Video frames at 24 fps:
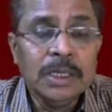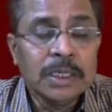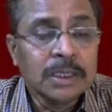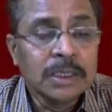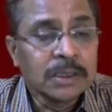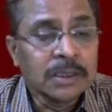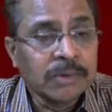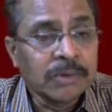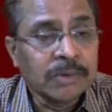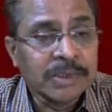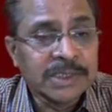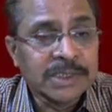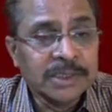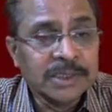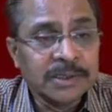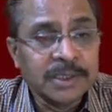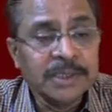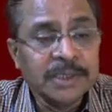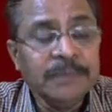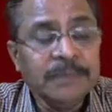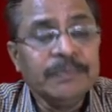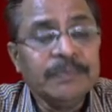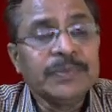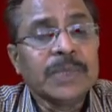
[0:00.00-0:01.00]
question
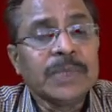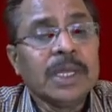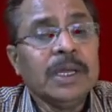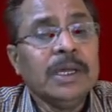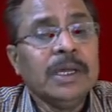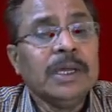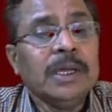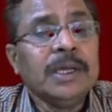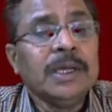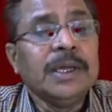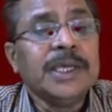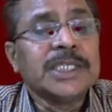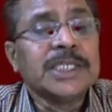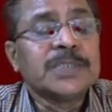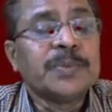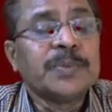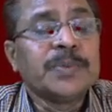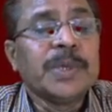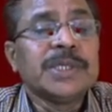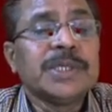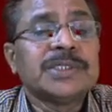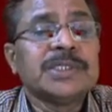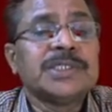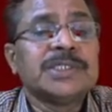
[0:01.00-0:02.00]
3, a
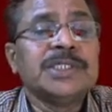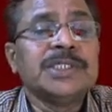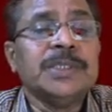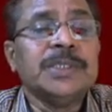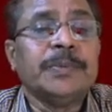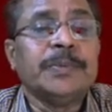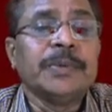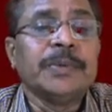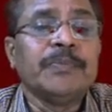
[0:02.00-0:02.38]
spaceship